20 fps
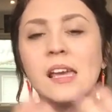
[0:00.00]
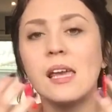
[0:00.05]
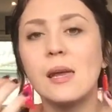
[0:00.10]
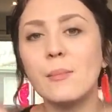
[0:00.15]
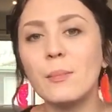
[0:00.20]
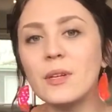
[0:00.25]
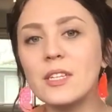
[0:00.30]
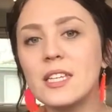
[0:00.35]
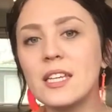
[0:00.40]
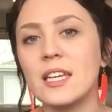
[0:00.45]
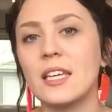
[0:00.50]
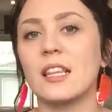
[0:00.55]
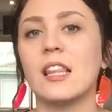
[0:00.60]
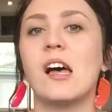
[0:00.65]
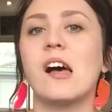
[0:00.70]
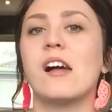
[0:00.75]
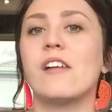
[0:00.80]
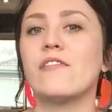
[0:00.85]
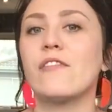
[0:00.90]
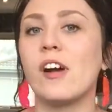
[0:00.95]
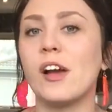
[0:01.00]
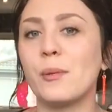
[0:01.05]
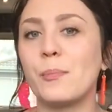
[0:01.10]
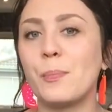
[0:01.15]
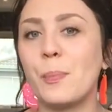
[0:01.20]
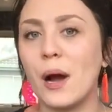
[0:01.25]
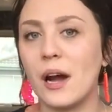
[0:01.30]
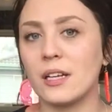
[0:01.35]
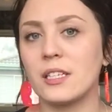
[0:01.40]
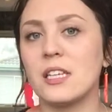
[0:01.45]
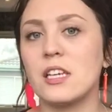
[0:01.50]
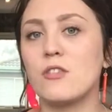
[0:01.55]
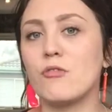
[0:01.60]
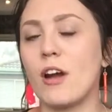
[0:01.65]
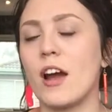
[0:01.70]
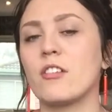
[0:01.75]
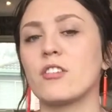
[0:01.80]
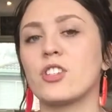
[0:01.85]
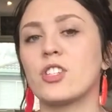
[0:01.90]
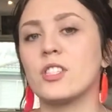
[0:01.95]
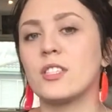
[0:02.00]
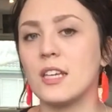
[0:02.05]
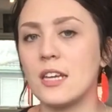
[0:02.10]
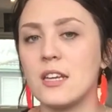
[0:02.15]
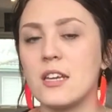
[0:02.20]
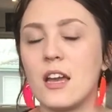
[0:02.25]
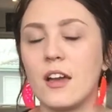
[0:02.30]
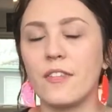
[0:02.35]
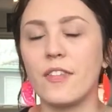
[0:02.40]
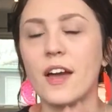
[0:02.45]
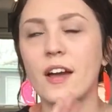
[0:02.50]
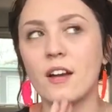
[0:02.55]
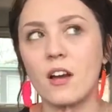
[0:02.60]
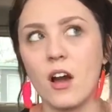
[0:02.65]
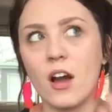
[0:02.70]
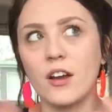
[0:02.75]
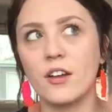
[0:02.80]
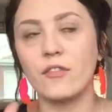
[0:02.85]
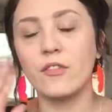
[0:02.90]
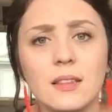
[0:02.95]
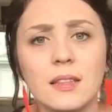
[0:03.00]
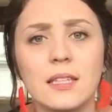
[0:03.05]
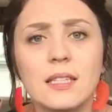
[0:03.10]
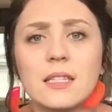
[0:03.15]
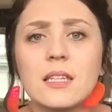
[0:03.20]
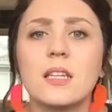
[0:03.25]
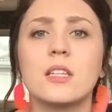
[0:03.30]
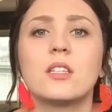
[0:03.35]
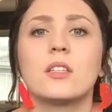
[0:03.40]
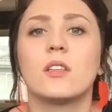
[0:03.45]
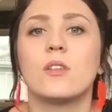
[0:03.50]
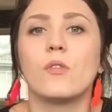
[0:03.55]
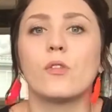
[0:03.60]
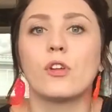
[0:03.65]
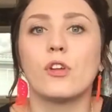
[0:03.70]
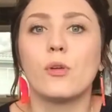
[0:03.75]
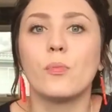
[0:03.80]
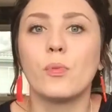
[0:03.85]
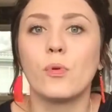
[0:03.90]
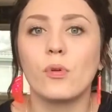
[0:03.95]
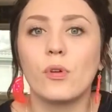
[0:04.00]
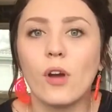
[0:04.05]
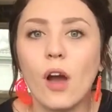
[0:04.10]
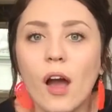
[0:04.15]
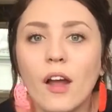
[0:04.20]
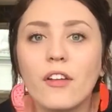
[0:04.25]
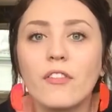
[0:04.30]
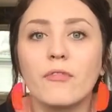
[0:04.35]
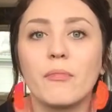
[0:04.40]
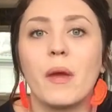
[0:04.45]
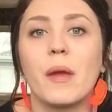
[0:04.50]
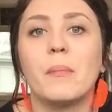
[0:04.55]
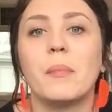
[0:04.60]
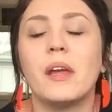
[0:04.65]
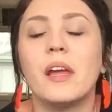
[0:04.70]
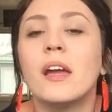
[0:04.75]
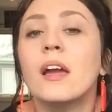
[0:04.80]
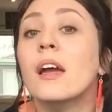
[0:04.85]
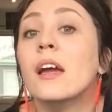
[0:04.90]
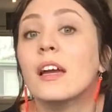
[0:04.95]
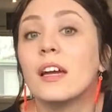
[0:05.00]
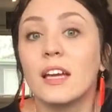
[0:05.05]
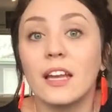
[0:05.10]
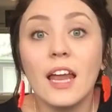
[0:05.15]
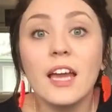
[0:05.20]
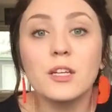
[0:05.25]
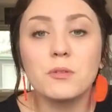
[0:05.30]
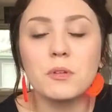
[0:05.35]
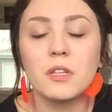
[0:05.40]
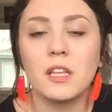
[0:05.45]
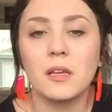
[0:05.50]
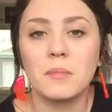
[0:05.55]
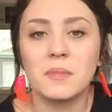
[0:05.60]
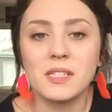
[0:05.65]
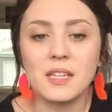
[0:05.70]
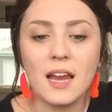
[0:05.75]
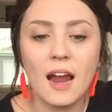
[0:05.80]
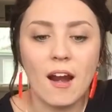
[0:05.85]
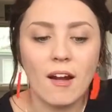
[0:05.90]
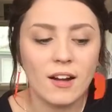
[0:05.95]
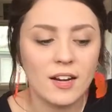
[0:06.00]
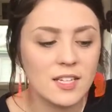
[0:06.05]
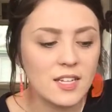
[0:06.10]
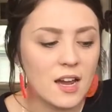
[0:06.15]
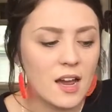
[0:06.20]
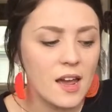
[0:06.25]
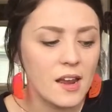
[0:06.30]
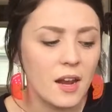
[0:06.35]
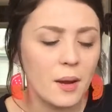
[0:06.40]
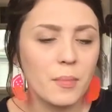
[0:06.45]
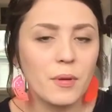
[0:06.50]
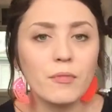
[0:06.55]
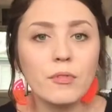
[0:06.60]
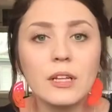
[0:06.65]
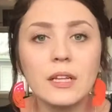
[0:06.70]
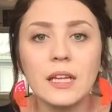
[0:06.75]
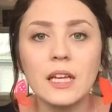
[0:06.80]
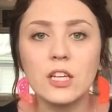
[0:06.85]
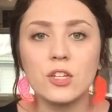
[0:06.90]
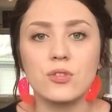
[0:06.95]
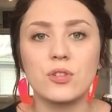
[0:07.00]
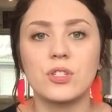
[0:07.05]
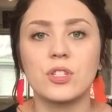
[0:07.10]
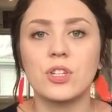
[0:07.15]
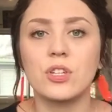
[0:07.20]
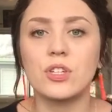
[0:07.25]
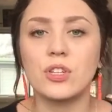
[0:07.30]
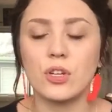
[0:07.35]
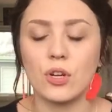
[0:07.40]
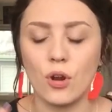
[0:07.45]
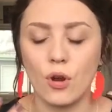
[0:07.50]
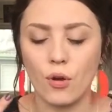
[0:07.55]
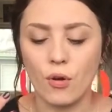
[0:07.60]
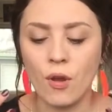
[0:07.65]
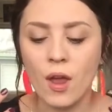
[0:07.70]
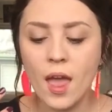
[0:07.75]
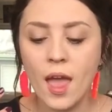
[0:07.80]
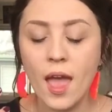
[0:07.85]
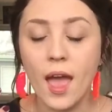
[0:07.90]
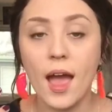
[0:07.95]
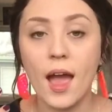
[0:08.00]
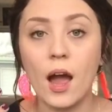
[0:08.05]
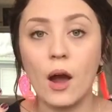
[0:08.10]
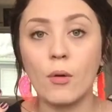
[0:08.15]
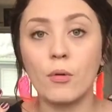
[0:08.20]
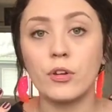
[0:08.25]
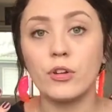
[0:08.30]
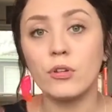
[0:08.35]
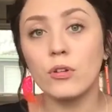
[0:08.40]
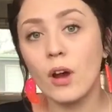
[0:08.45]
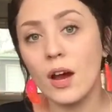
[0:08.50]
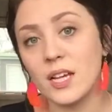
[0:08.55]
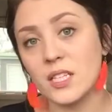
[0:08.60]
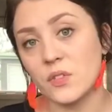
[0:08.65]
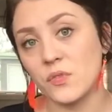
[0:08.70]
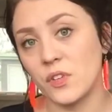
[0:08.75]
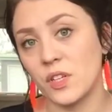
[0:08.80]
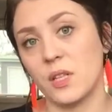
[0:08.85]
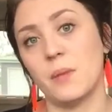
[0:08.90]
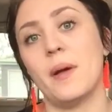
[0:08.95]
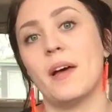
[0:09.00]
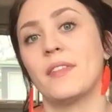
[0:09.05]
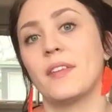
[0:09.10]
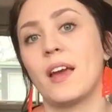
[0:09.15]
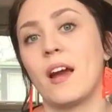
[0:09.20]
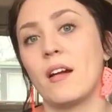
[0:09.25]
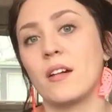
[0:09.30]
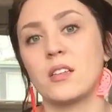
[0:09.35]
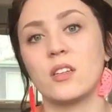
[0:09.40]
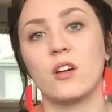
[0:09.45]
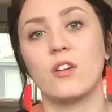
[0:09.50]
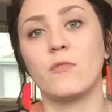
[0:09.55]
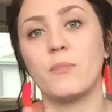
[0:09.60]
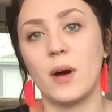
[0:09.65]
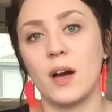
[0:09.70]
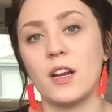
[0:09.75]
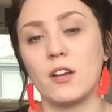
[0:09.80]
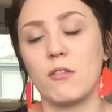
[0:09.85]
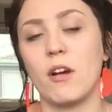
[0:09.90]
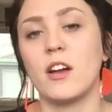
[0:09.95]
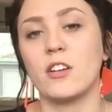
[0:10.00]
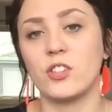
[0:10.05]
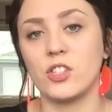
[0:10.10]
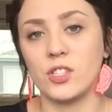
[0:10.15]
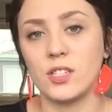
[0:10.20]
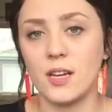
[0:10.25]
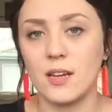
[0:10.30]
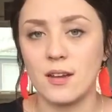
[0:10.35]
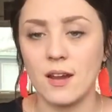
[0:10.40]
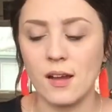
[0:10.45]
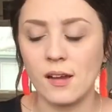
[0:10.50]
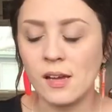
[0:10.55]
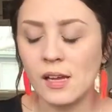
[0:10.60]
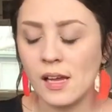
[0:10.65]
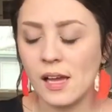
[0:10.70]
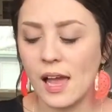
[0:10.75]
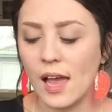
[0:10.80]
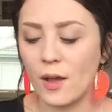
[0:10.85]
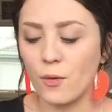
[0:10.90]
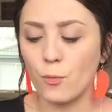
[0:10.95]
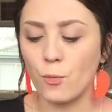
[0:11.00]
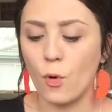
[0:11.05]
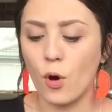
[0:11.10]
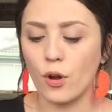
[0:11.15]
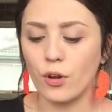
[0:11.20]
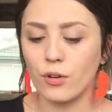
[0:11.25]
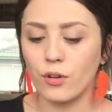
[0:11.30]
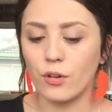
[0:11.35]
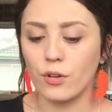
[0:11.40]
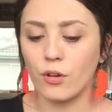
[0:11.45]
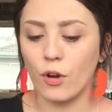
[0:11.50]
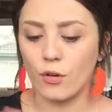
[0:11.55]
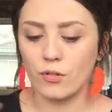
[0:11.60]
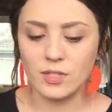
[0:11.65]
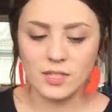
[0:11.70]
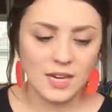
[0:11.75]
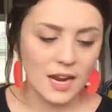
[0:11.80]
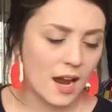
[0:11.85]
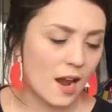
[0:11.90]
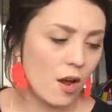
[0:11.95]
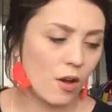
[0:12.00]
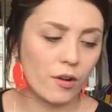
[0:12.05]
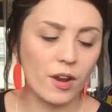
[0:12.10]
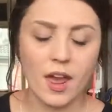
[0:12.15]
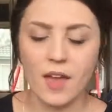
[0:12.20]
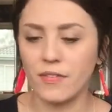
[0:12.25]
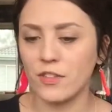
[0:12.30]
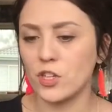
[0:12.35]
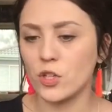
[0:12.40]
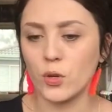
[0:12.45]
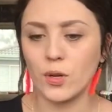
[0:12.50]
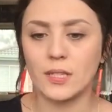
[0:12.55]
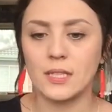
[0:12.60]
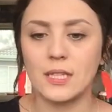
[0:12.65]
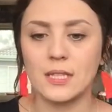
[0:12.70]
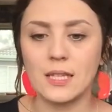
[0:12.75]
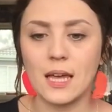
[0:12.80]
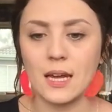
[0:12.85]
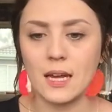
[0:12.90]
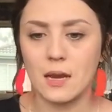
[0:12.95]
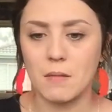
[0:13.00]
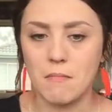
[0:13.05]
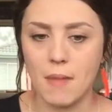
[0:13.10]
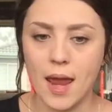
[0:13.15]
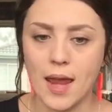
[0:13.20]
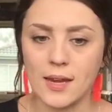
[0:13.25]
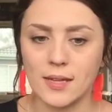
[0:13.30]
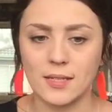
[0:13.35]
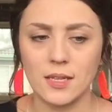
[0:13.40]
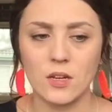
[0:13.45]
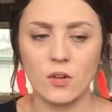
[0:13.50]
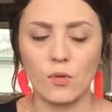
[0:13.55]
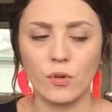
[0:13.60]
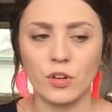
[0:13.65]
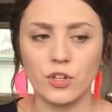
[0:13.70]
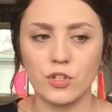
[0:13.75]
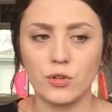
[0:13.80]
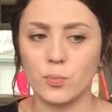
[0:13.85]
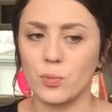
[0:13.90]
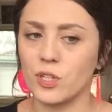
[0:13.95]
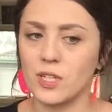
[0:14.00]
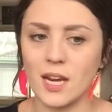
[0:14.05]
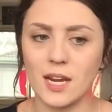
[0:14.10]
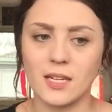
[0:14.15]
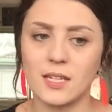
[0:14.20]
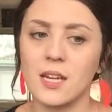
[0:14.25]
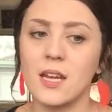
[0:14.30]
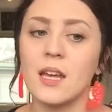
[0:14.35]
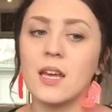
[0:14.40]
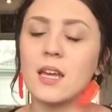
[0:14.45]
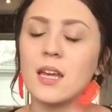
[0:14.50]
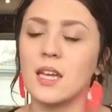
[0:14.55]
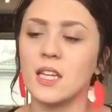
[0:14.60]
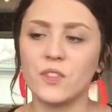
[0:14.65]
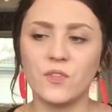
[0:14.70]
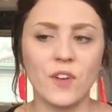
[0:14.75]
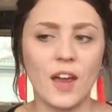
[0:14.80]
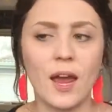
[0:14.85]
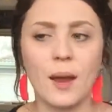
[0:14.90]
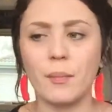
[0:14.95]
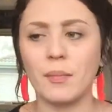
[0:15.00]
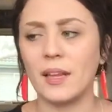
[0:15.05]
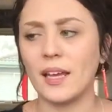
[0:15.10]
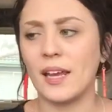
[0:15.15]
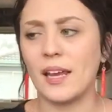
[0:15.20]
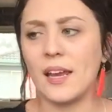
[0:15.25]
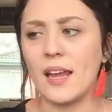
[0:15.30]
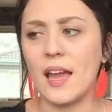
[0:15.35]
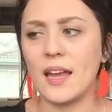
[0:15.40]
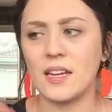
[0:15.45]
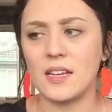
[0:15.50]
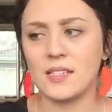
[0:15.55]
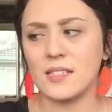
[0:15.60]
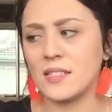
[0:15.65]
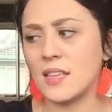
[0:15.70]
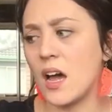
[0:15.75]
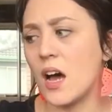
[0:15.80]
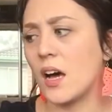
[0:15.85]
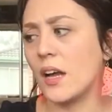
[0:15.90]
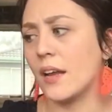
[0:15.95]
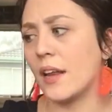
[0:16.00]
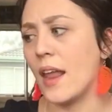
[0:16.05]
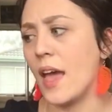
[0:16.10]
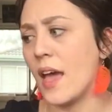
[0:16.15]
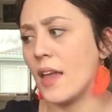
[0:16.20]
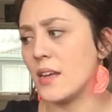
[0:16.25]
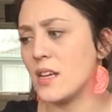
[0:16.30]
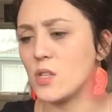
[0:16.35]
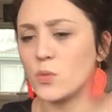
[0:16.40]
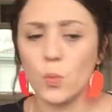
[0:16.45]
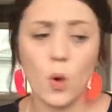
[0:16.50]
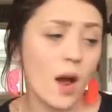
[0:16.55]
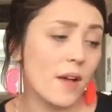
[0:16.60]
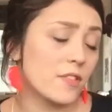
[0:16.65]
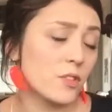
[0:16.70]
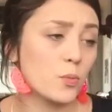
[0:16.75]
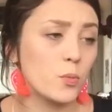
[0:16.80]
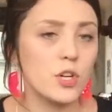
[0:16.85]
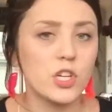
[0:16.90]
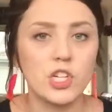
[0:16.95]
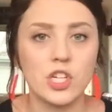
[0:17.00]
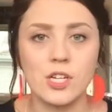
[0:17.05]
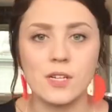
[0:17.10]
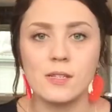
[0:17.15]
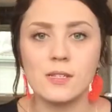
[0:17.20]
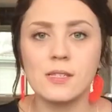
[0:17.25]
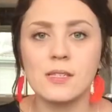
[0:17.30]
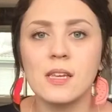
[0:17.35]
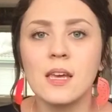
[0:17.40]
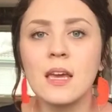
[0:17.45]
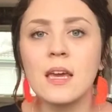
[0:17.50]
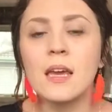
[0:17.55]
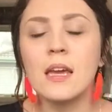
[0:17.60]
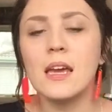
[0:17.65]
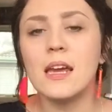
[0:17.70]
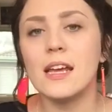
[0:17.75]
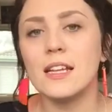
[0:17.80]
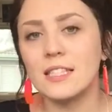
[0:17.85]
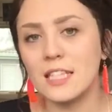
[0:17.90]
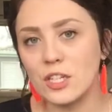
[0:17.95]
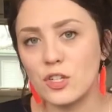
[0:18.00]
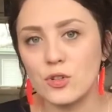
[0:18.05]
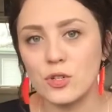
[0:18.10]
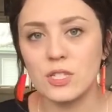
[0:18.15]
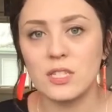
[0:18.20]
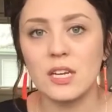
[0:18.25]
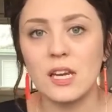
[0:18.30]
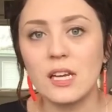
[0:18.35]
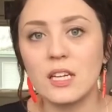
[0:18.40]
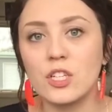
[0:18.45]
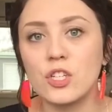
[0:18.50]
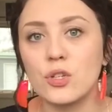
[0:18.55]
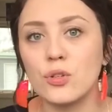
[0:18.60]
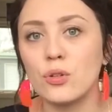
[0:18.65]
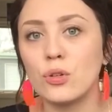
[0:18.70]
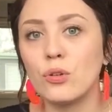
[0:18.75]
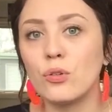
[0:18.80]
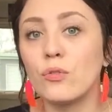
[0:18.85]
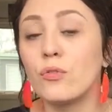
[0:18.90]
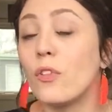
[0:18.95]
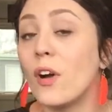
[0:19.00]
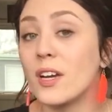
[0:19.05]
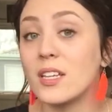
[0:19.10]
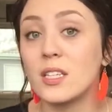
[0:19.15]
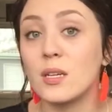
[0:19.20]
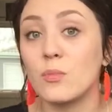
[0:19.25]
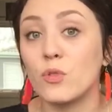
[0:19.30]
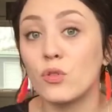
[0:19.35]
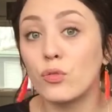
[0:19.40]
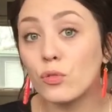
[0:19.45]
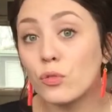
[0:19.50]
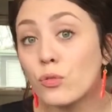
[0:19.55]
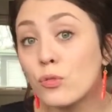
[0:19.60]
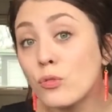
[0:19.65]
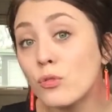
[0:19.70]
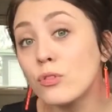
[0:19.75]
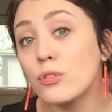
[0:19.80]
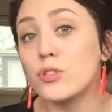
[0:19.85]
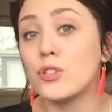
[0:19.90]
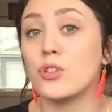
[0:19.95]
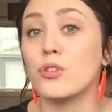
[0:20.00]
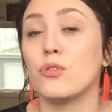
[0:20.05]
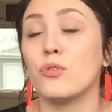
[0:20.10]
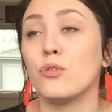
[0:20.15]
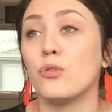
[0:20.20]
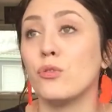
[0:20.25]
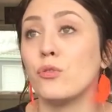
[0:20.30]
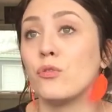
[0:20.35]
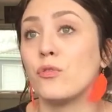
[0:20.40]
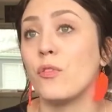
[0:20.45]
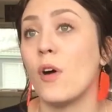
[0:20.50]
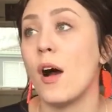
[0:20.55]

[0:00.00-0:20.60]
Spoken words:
In particular, I find Barty Crouch Sr., that kind of listening to the audiobook kind of made me connect with him as a character, and I'd be really interested to know how you guys feel about the character of Barty Crouch Sr. and what goes down and the choices that he makes in order to protect his family and his son and his wife's wishes. It's interesting. Do you find him cruel? Do you